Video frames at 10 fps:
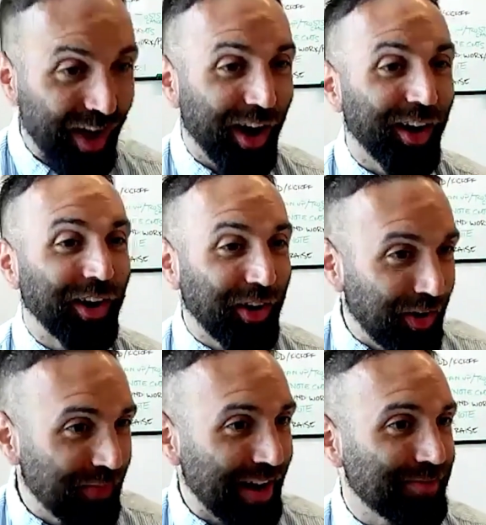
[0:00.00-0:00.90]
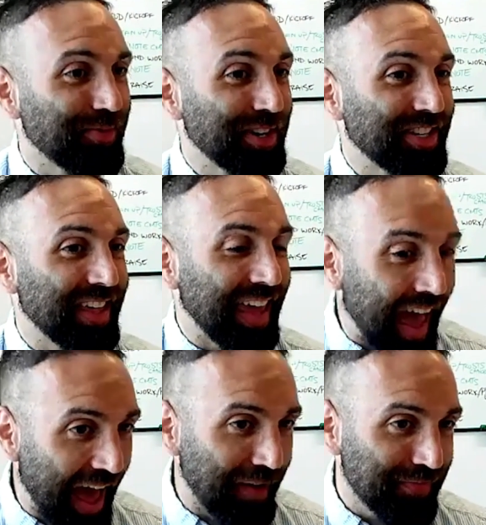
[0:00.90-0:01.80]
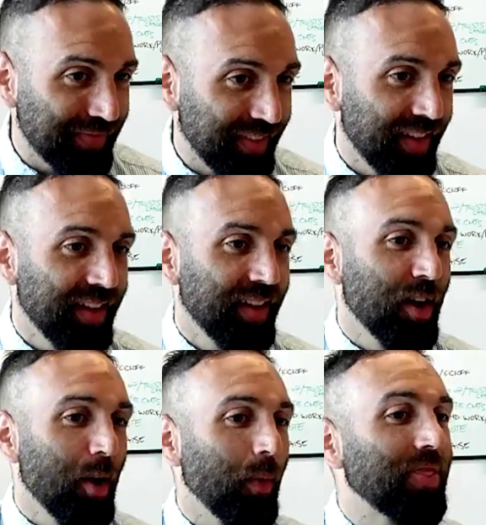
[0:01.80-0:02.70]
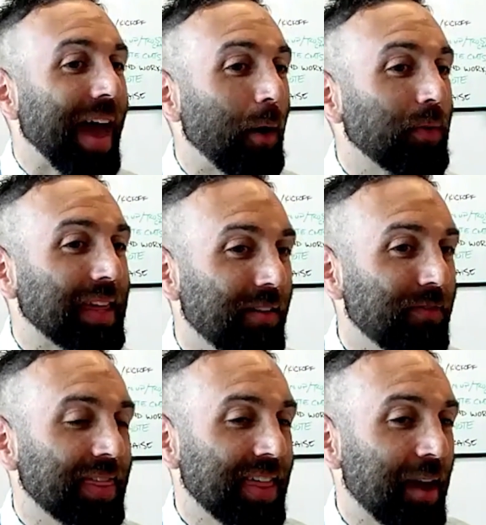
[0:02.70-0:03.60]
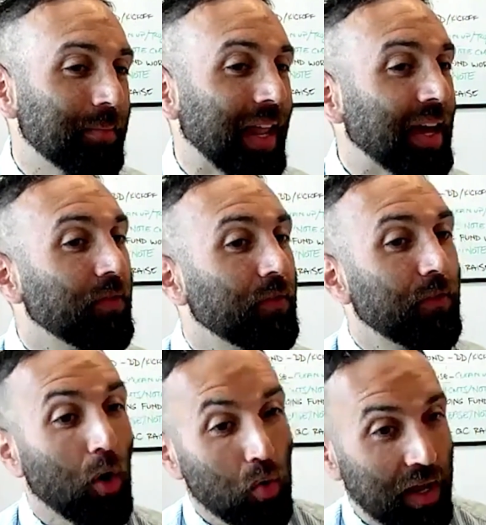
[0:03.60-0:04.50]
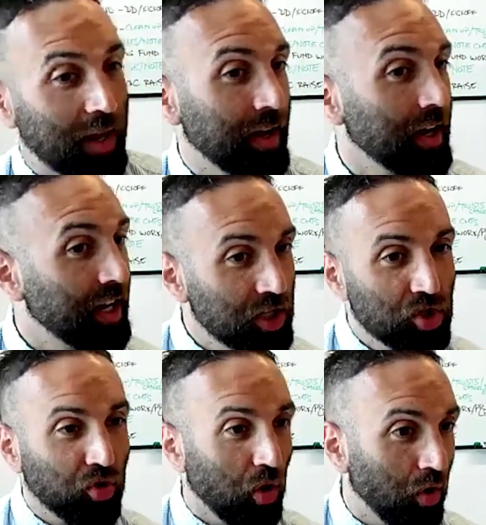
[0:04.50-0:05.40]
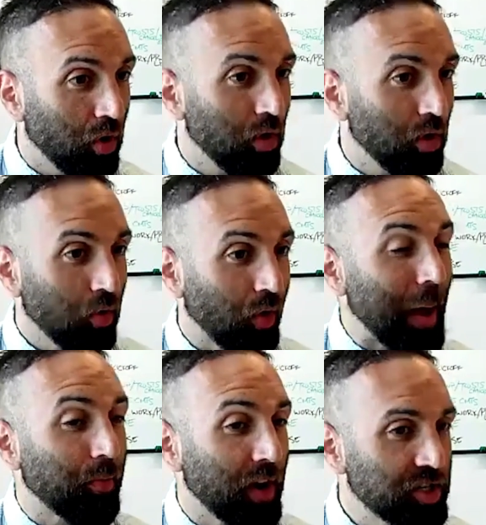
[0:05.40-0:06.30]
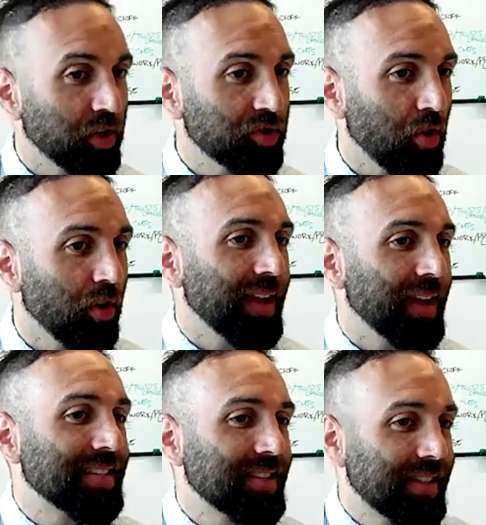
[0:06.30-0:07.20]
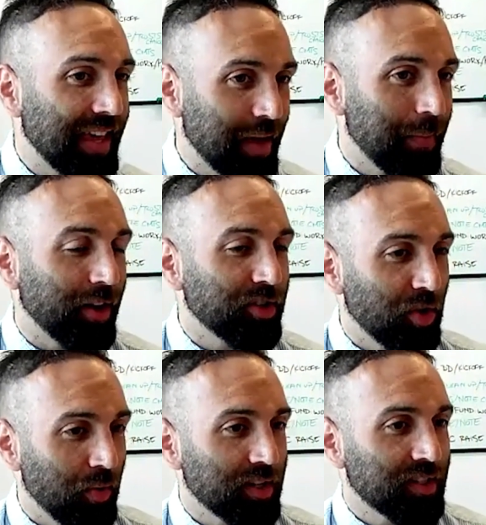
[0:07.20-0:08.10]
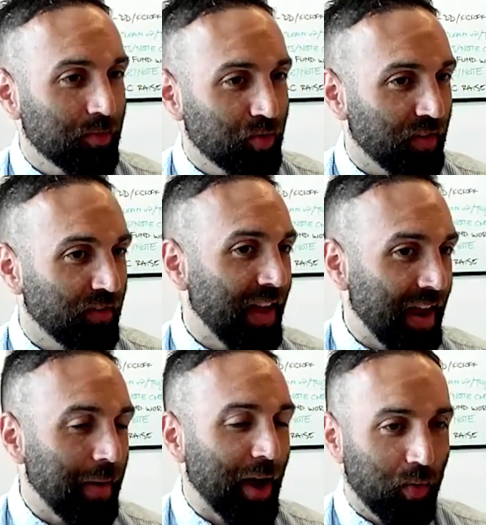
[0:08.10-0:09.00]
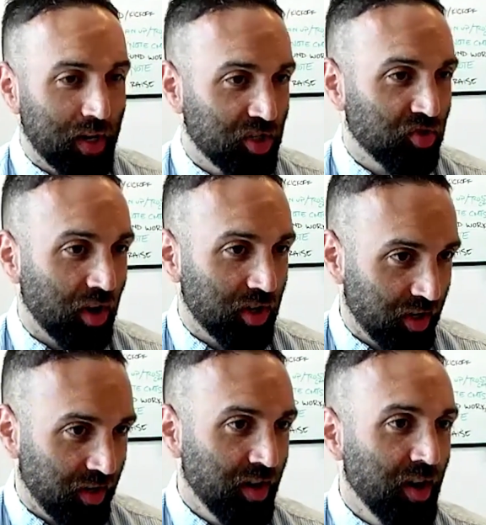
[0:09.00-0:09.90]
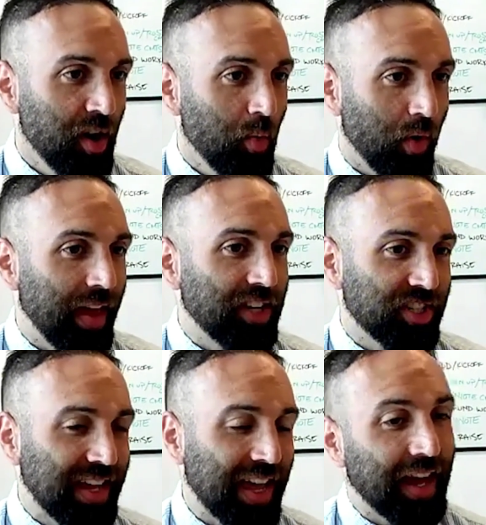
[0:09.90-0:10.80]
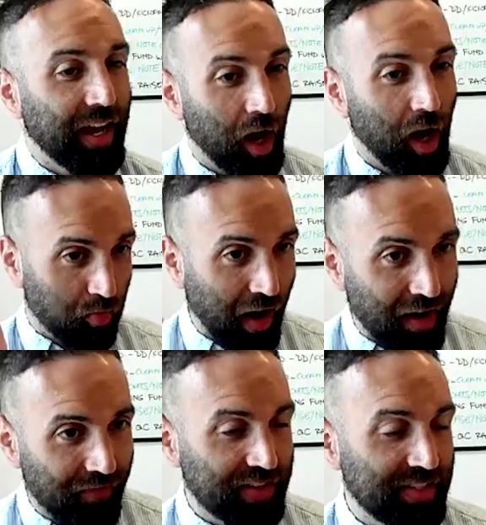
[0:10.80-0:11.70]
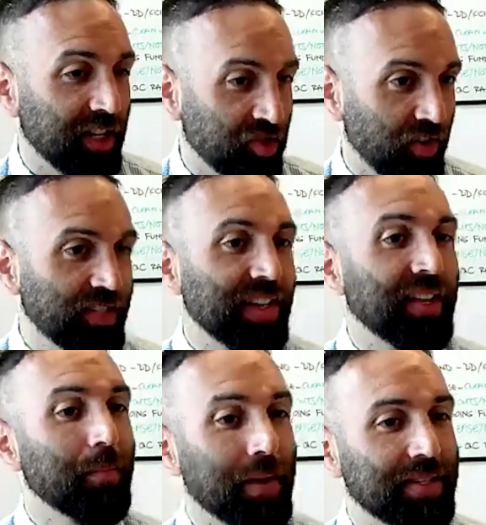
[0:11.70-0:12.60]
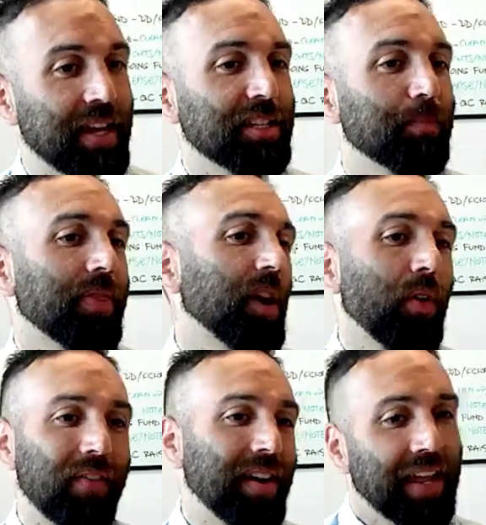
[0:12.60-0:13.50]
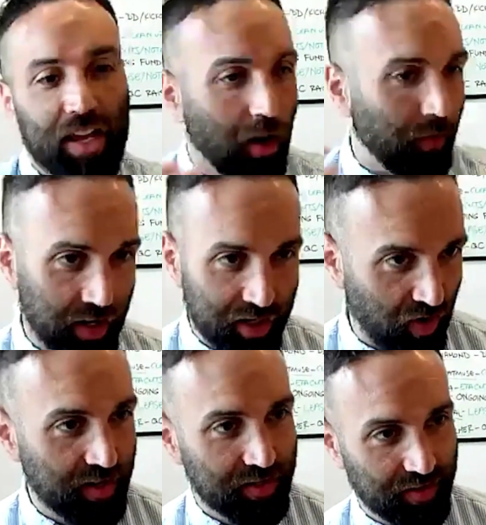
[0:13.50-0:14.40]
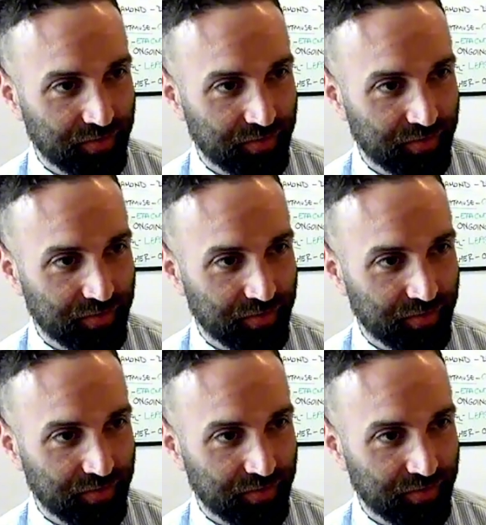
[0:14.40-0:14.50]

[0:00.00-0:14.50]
a good way to bridge the gap without giving them like voting control or operational control is thinking about doing some sort of phantom equity structure where they just get like a profits interest in the business, but they don't have any like governance rights.